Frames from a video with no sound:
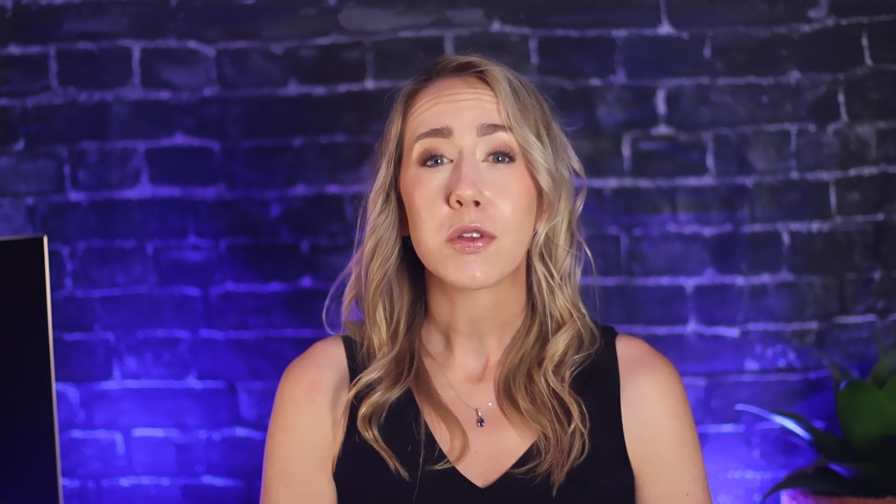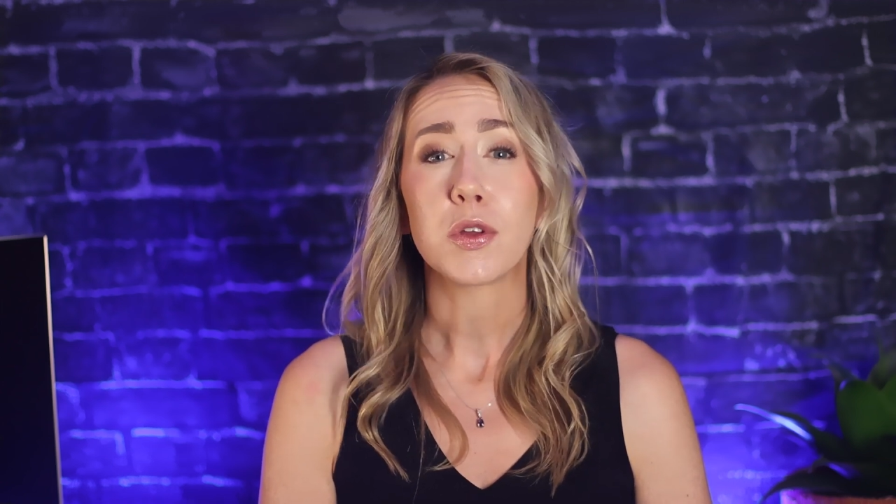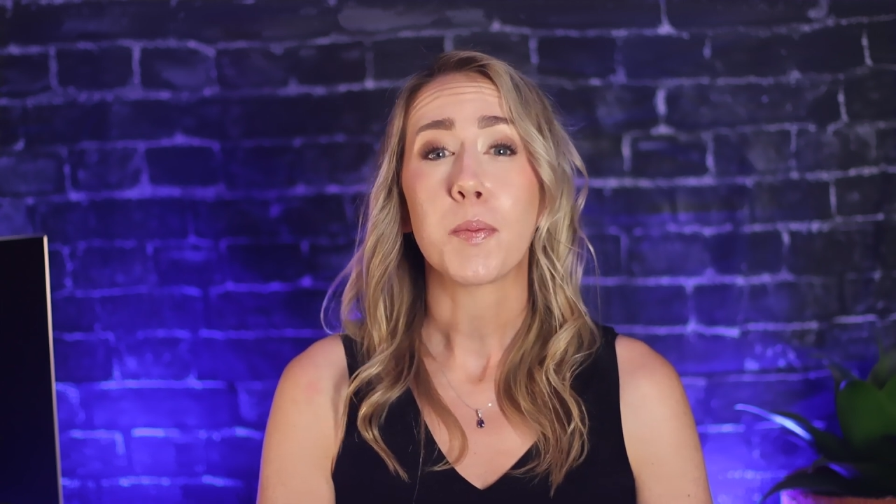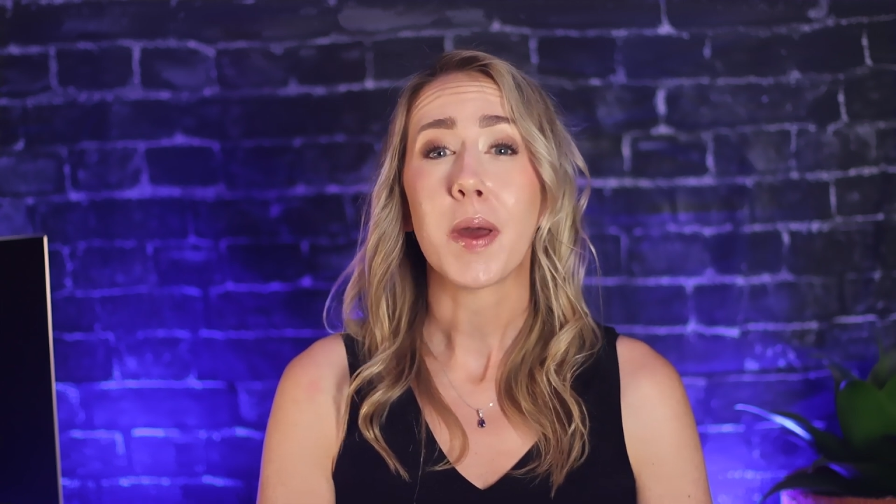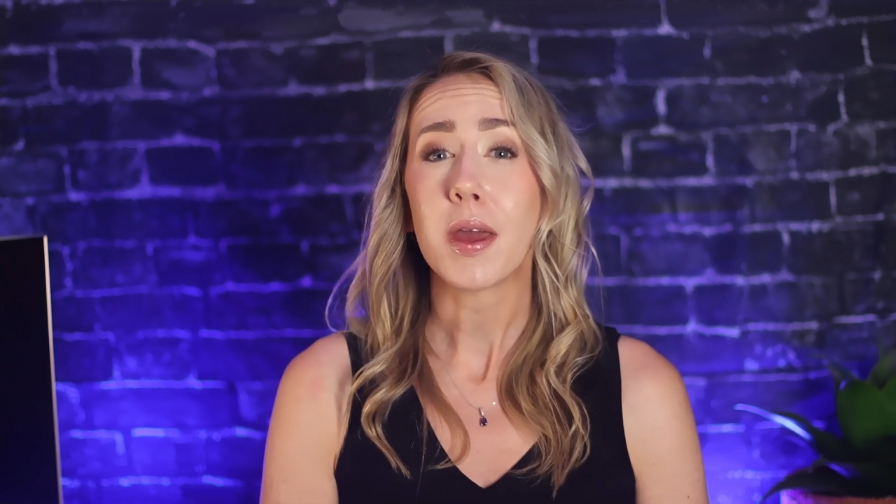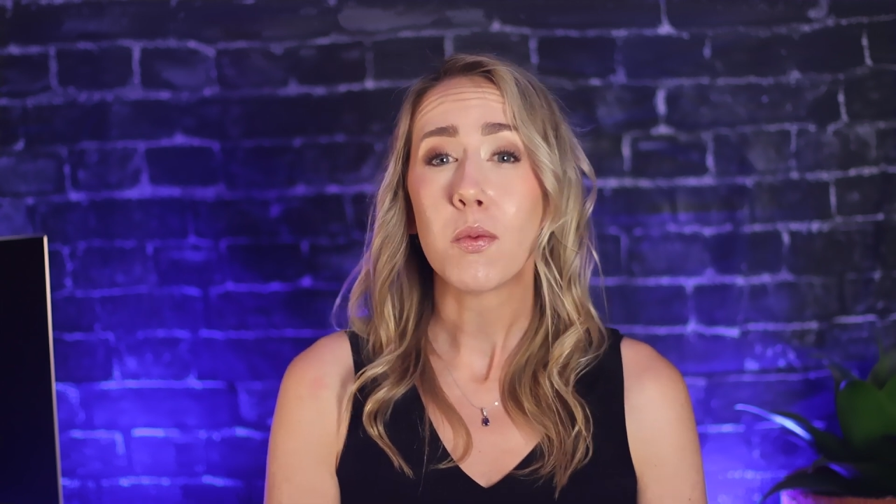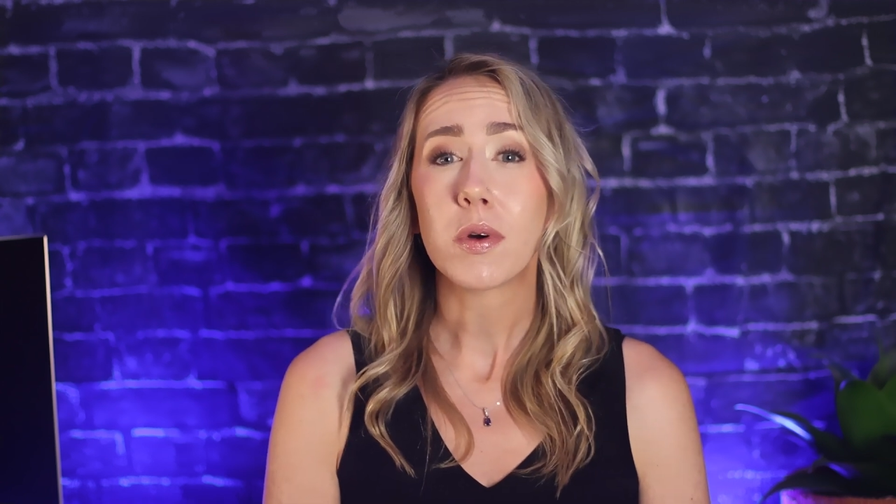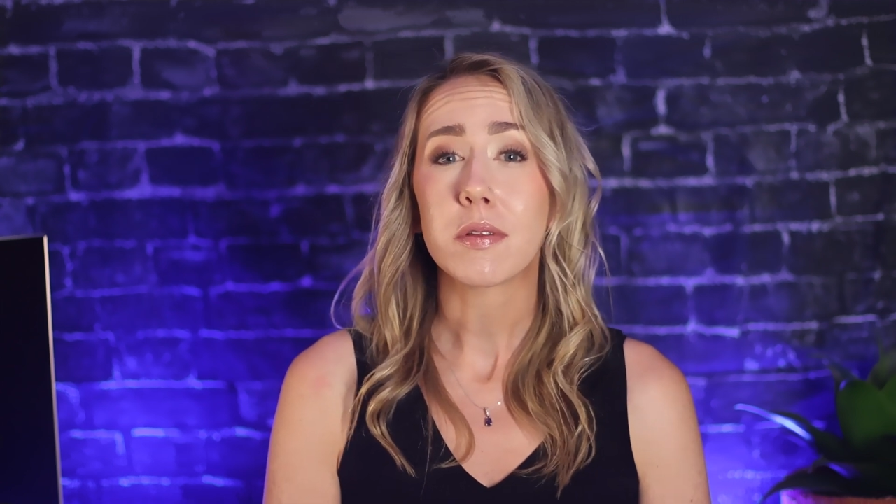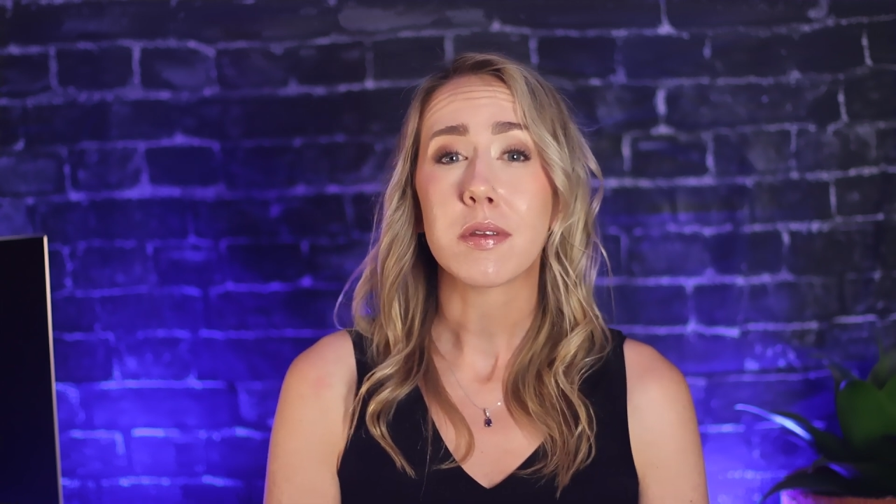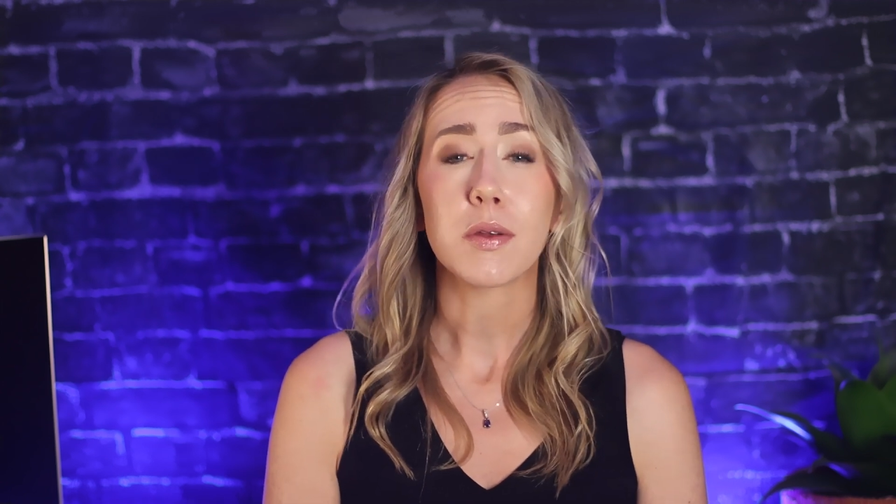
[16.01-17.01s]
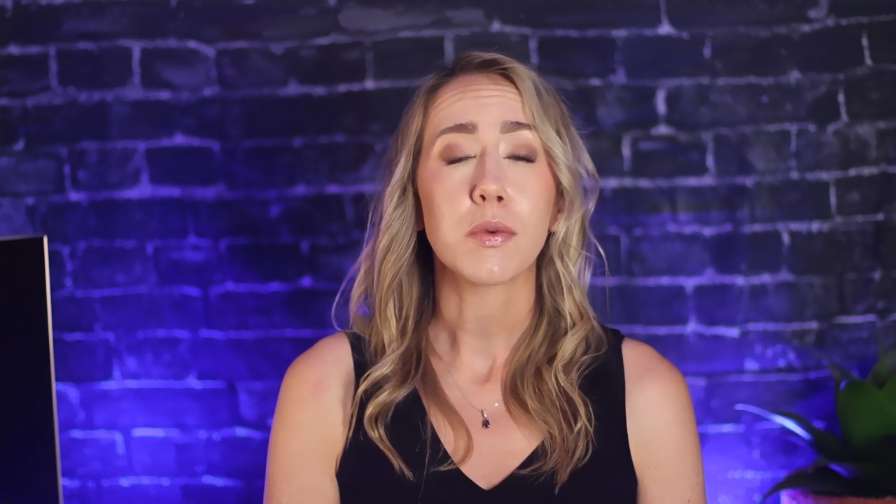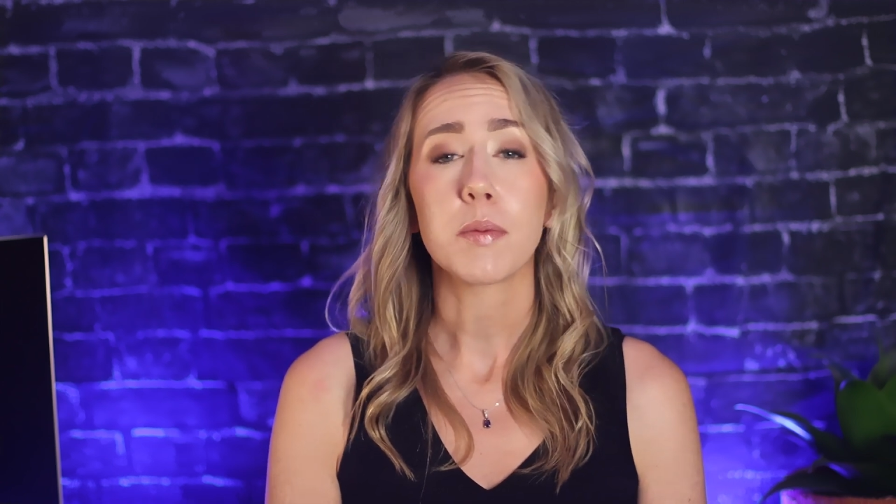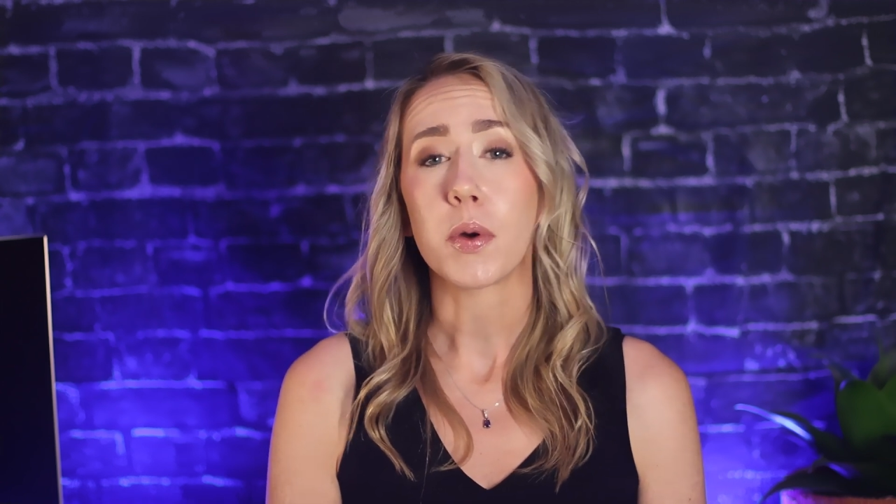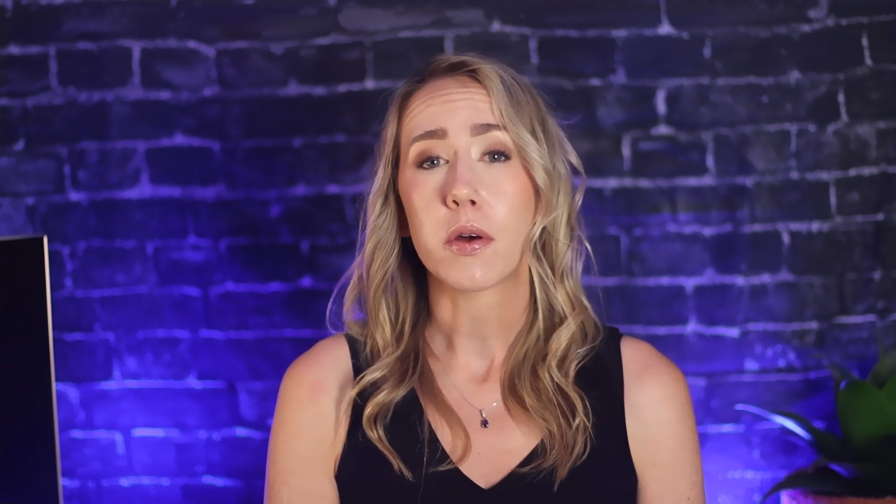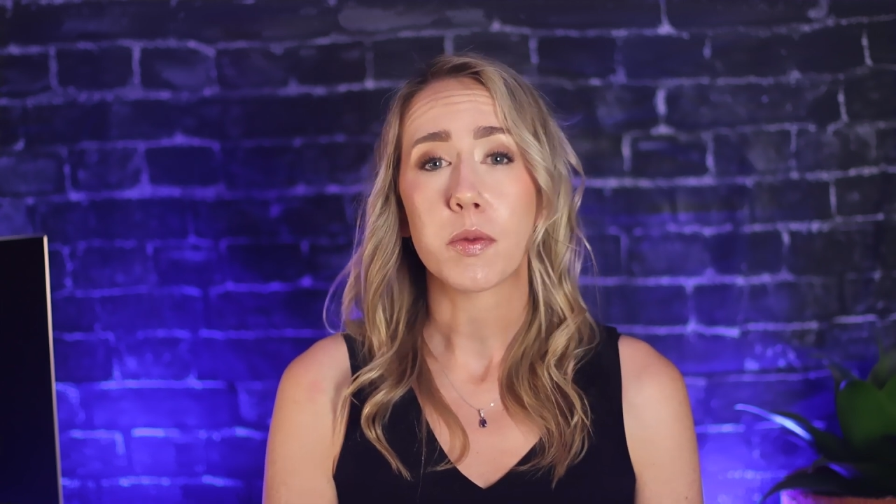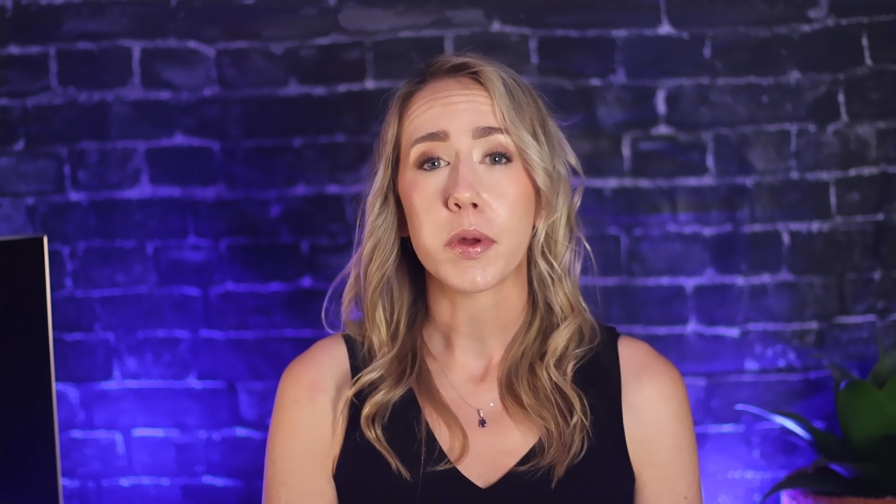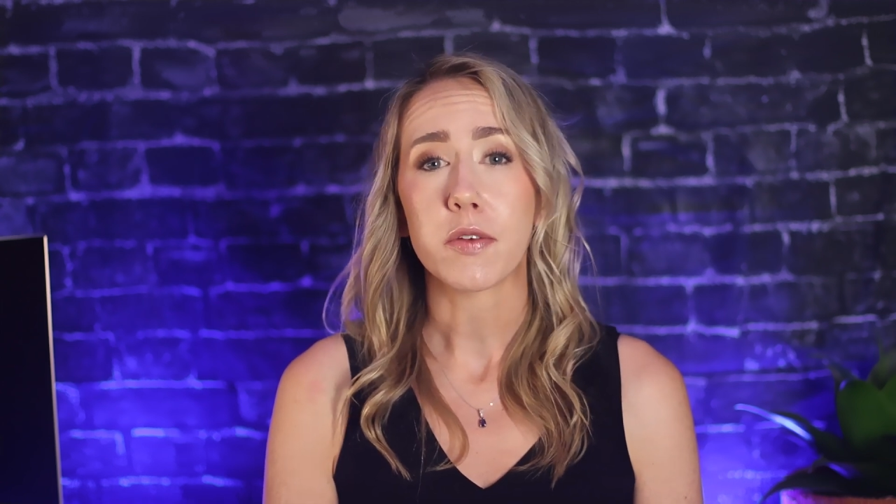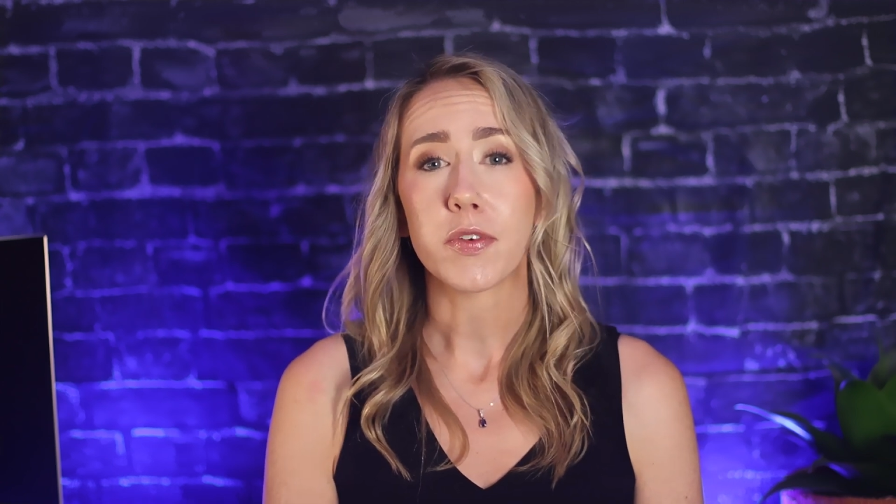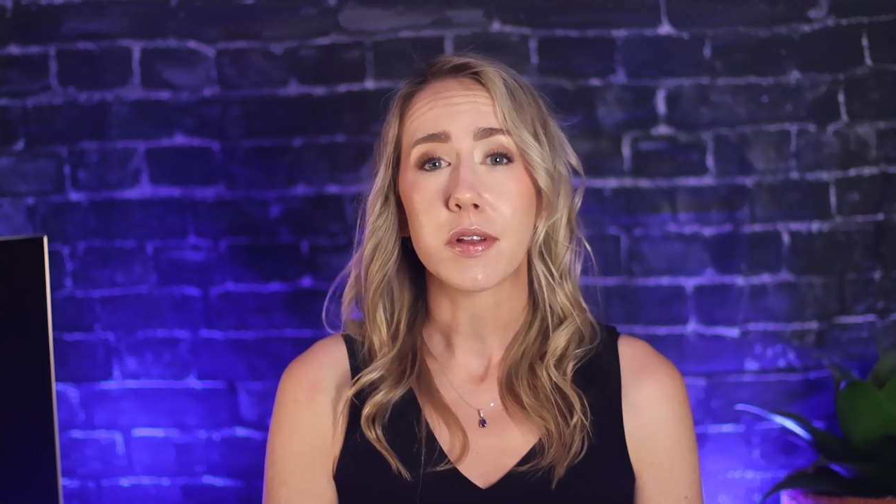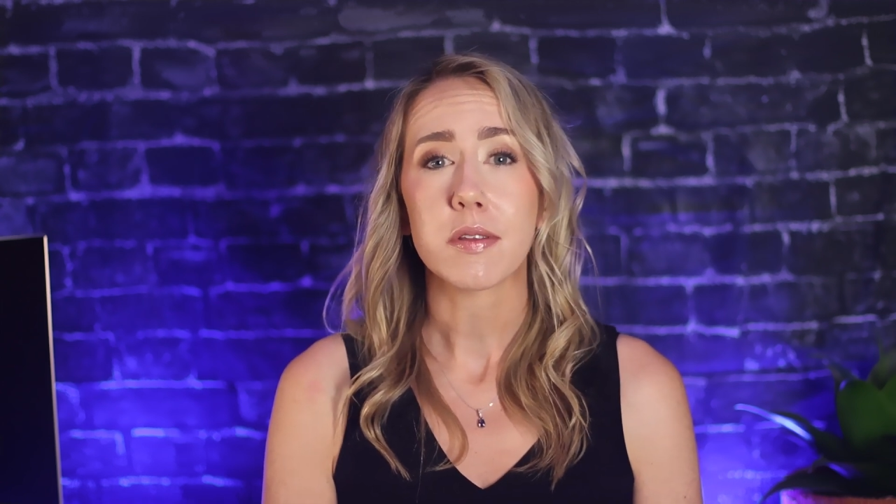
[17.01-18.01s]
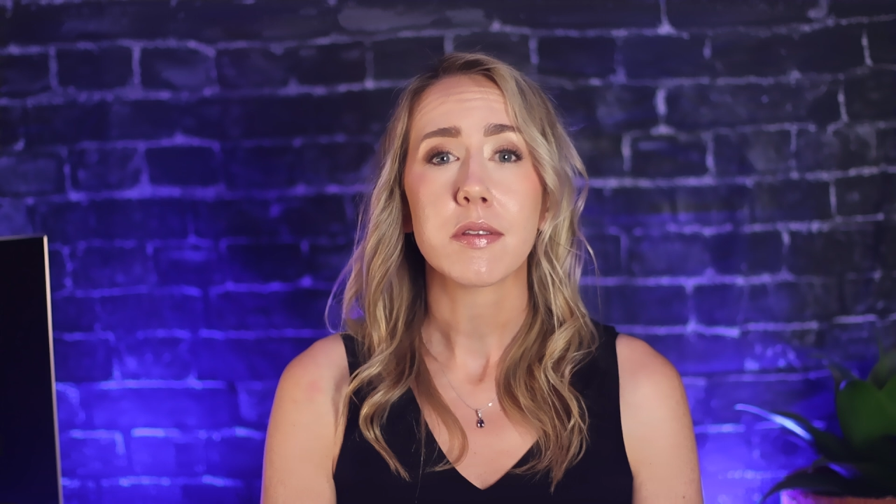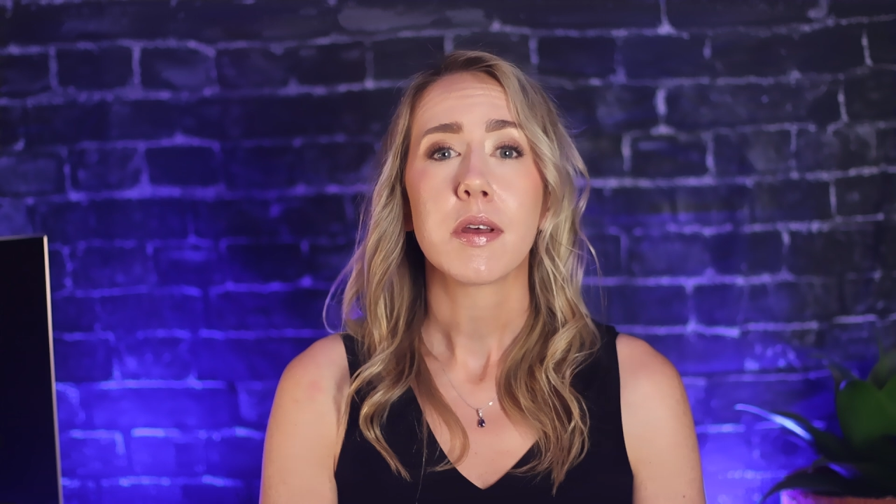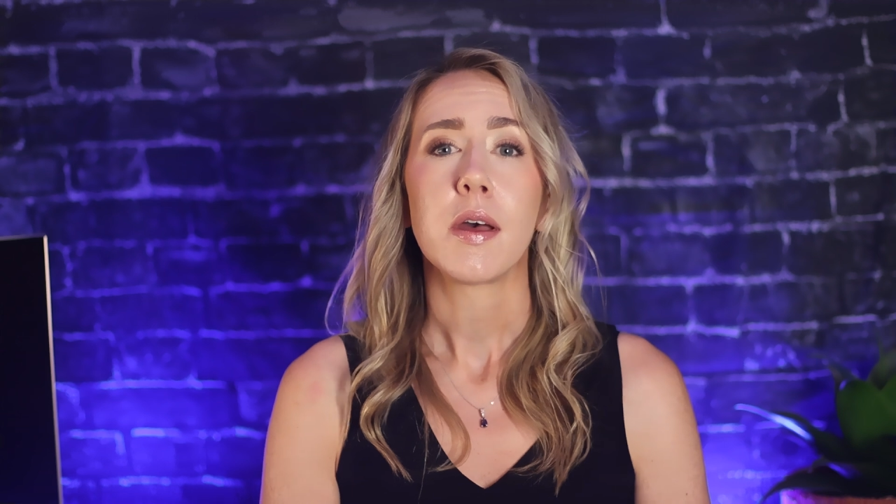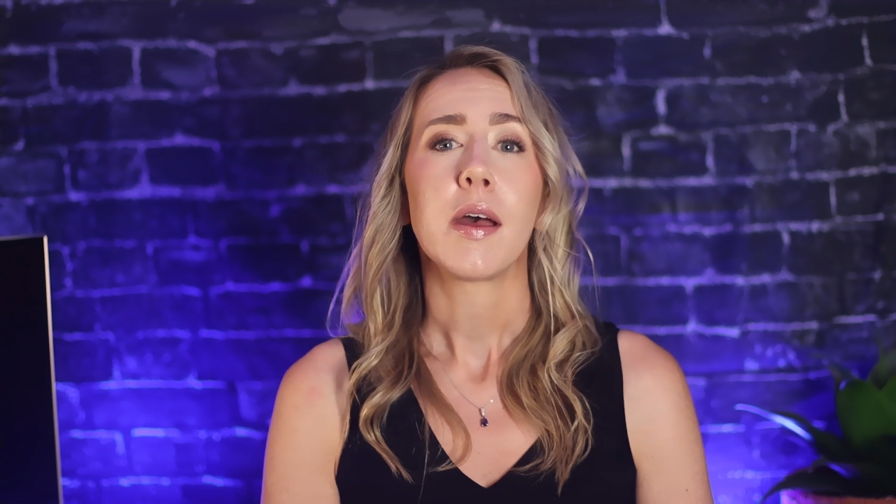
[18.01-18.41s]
so you pay once and reap all the benefits.